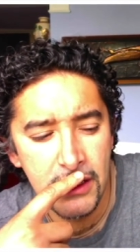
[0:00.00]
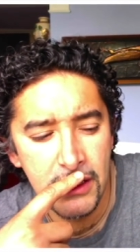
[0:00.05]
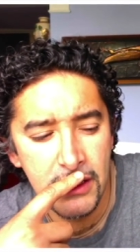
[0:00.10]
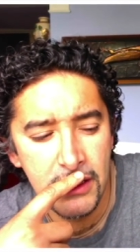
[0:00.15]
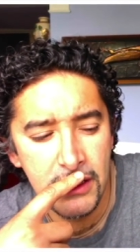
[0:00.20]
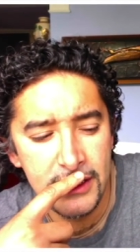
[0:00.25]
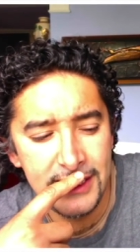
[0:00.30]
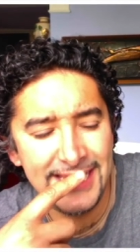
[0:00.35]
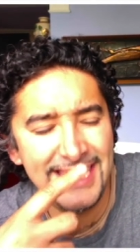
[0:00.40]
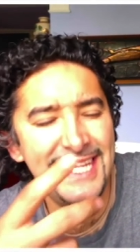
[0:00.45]

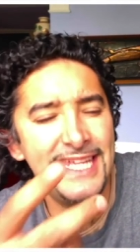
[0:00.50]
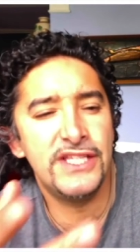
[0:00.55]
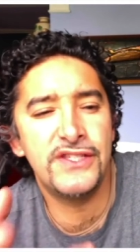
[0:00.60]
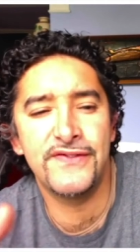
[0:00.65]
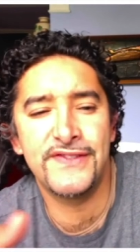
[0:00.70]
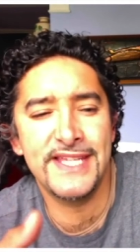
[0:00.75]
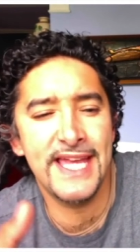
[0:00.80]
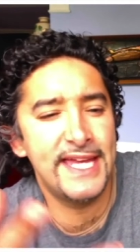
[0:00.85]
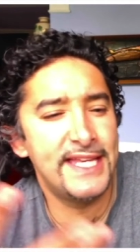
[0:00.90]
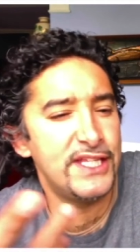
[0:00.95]
needs of,
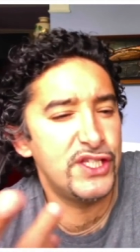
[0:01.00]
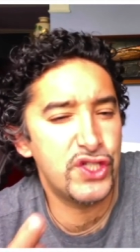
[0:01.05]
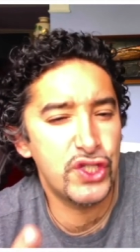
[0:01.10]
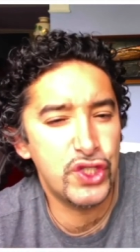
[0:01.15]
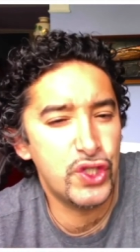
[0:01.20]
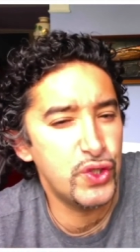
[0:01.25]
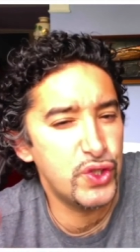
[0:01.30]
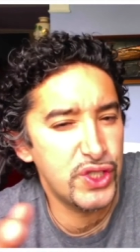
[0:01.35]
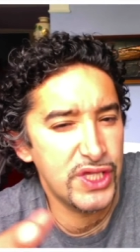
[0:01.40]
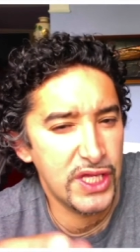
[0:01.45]
say, an
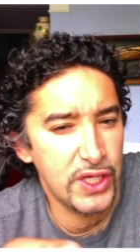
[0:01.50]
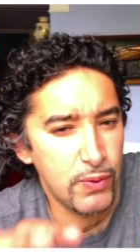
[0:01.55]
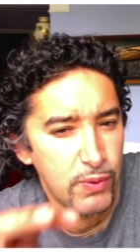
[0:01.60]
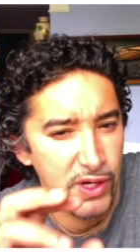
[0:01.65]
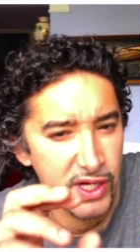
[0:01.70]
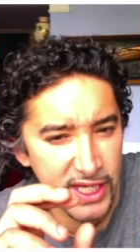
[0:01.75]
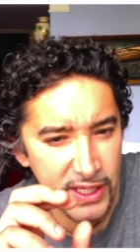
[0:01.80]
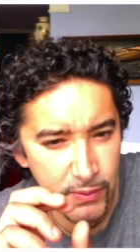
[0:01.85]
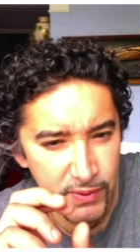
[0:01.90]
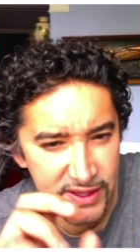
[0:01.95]
institution that you're
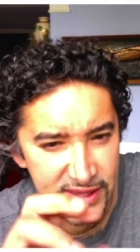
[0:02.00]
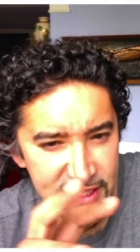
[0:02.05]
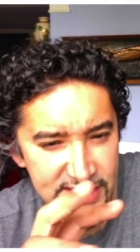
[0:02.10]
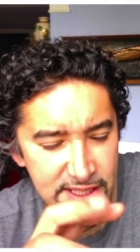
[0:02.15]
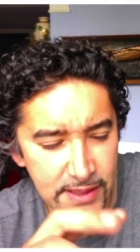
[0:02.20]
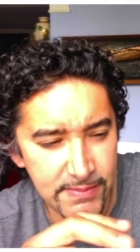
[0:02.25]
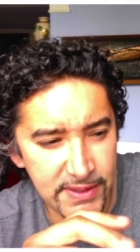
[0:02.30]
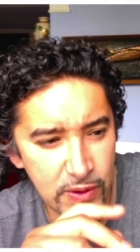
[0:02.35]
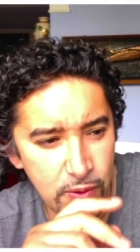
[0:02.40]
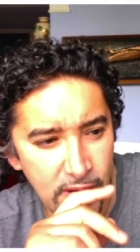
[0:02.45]
working with. This can
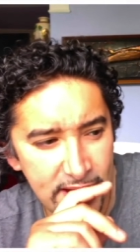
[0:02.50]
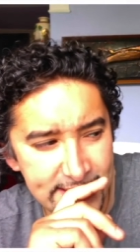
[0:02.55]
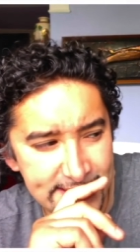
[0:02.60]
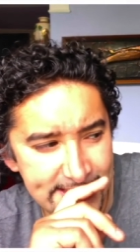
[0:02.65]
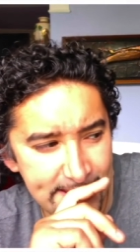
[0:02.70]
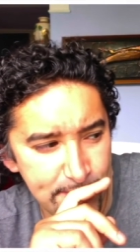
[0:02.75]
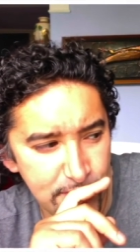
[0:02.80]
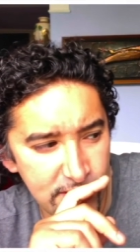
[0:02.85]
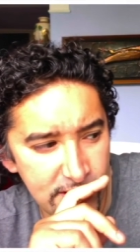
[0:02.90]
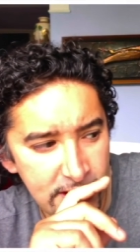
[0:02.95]
be quite
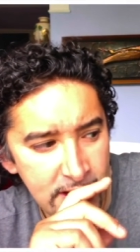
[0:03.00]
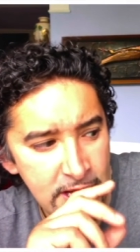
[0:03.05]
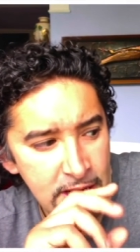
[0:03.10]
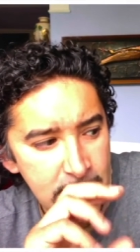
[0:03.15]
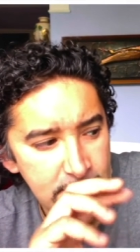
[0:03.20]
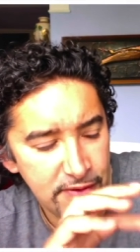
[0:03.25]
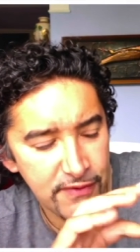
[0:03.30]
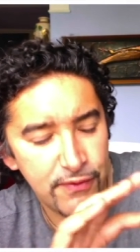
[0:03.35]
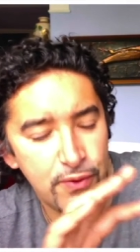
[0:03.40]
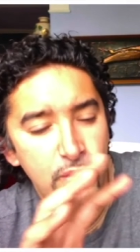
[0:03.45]
separate,
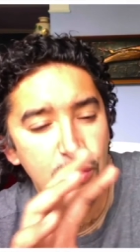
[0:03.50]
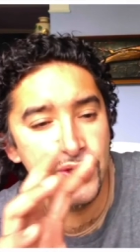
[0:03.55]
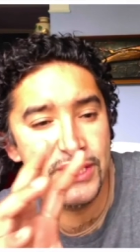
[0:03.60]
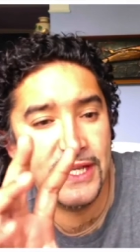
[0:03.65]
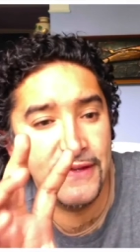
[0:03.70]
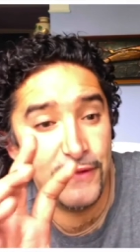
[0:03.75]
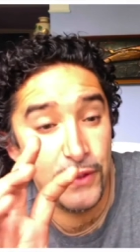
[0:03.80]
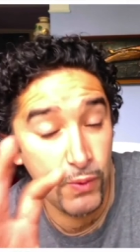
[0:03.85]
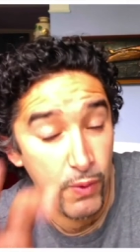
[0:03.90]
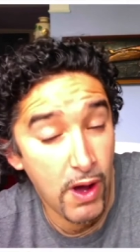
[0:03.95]
but of course,
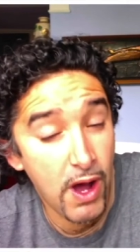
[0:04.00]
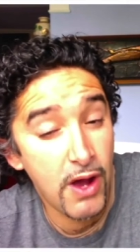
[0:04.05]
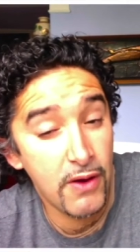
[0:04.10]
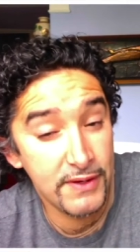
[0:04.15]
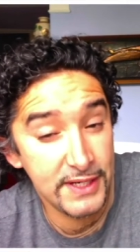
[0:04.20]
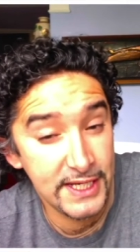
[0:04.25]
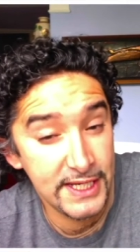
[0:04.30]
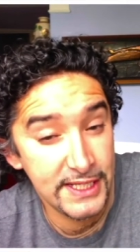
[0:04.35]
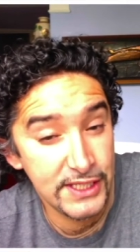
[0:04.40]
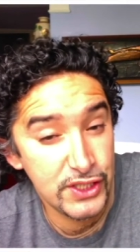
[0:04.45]
if you are in
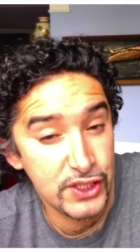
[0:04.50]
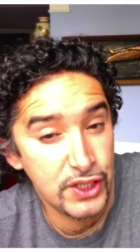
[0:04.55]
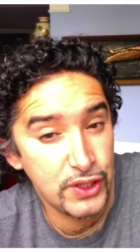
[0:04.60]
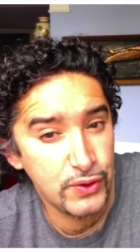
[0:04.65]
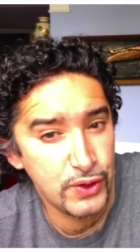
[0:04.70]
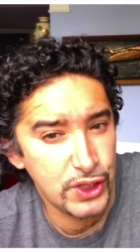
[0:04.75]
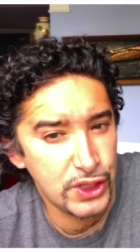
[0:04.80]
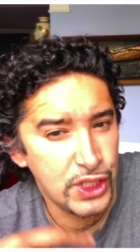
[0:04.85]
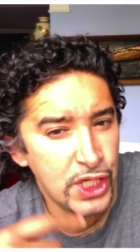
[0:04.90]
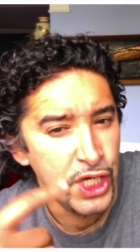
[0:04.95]
an
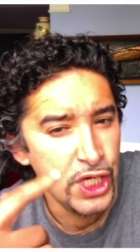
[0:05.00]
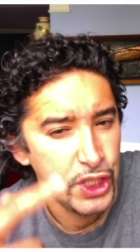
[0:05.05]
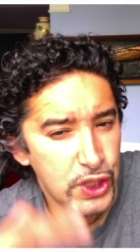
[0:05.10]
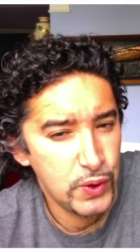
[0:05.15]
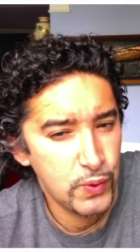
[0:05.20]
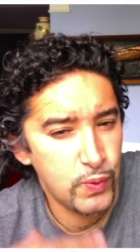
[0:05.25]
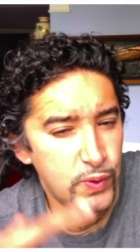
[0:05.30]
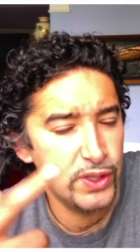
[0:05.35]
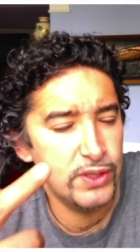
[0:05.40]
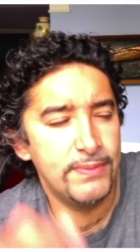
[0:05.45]
institution, you
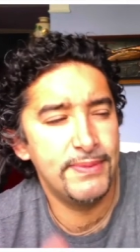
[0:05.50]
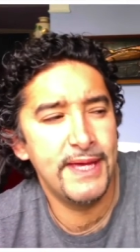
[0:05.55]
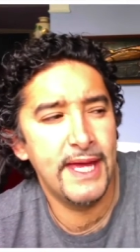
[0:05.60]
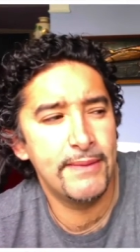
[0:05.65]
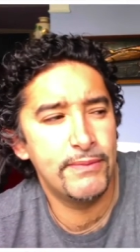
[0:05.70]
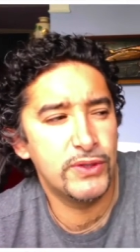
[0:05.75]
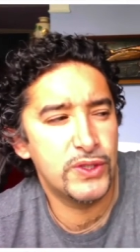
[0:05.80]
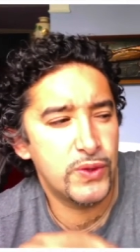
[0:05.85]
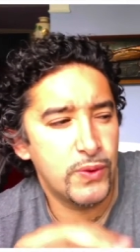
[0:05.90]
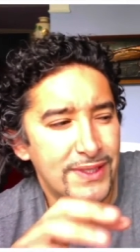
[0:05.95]
will be
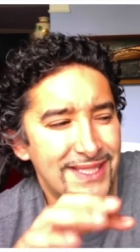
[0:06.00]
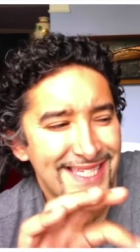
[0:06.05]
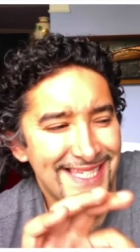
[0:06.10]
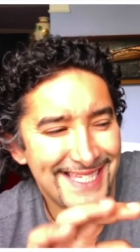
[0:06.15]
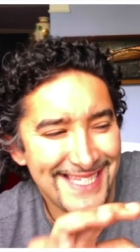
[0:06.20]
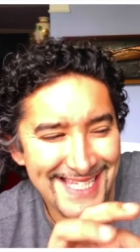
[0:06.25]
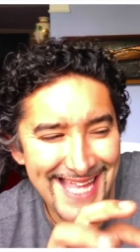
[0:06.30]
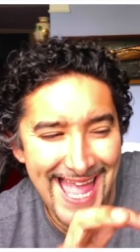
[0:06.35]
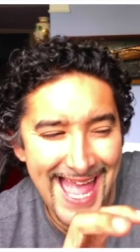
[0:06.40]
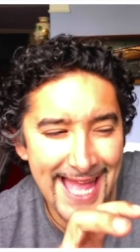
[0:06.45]
able to
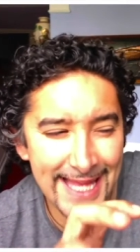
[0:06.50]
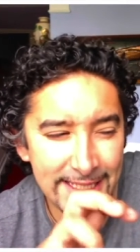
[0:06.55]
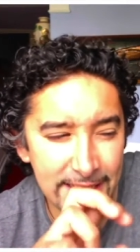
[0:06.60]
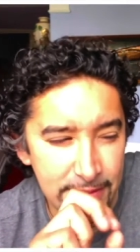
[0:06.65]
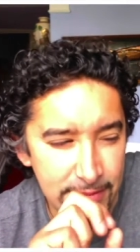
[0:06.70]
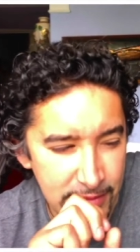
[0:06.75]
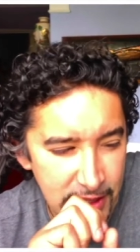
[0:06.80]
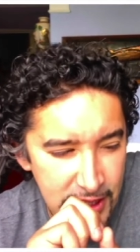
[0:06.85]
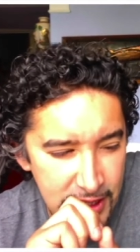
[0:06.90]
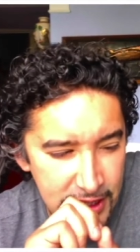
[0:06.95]
understand and,
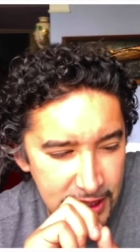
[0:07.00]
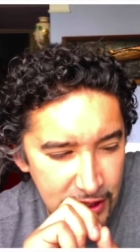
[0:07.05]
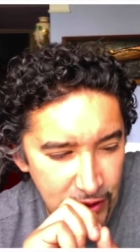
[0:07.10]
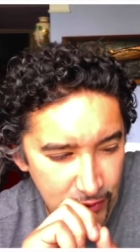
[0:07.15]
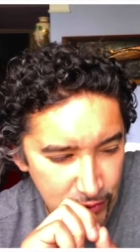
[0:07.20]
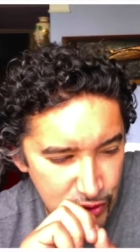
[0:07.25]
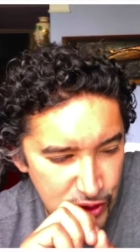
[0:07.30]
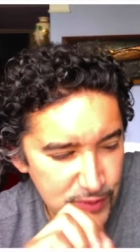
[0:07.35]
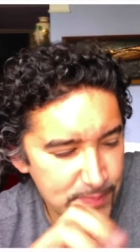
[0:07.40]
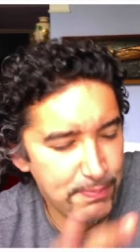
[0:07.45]

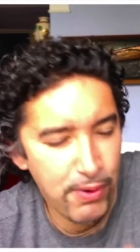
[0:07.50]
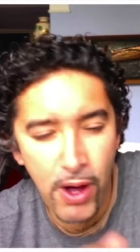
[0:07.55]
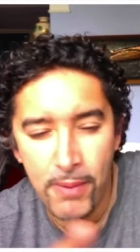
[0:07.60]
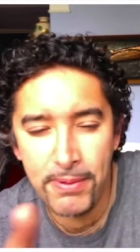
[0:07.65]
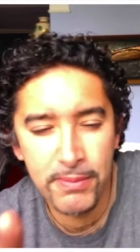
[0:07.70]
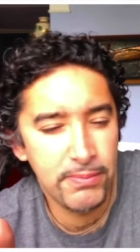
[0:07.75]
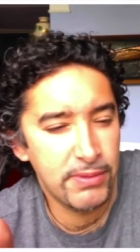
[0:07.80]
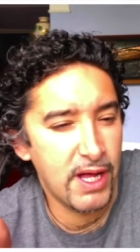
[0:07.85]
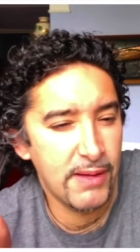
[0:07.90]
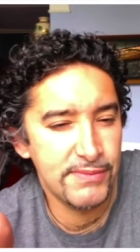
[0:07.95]
just pop
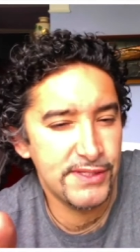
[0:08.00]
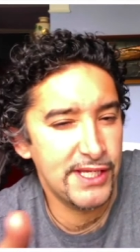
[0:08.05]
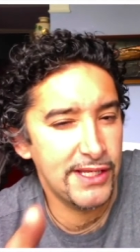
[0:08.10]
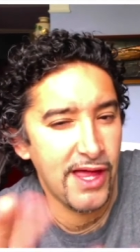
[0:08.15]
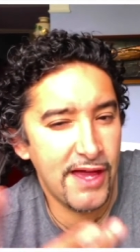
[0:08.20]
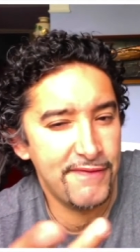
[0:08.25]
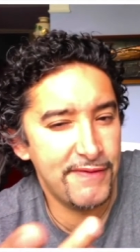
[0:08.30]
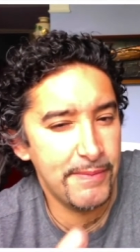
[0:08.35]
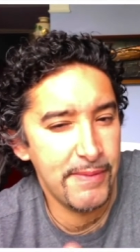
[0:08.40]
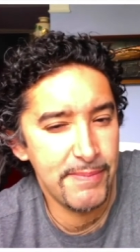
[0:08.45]
and come to
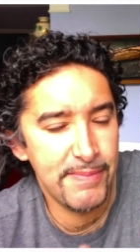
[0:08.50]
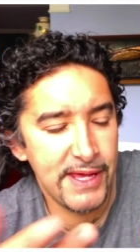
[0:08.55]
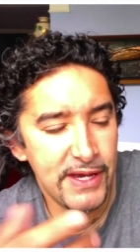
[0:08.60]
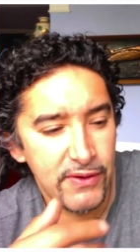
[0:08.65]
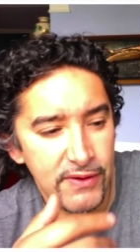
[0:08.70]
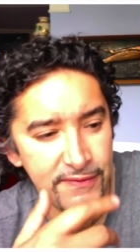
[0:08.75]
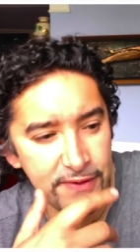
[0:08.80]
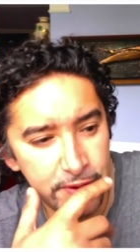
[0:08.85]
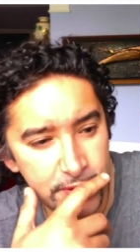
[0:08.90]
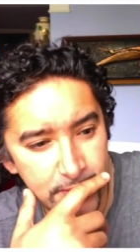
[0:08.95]
life a bit better
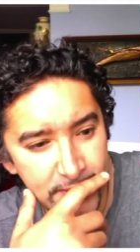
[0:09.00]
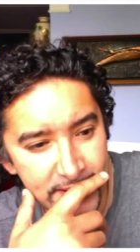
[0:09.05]
if you're doing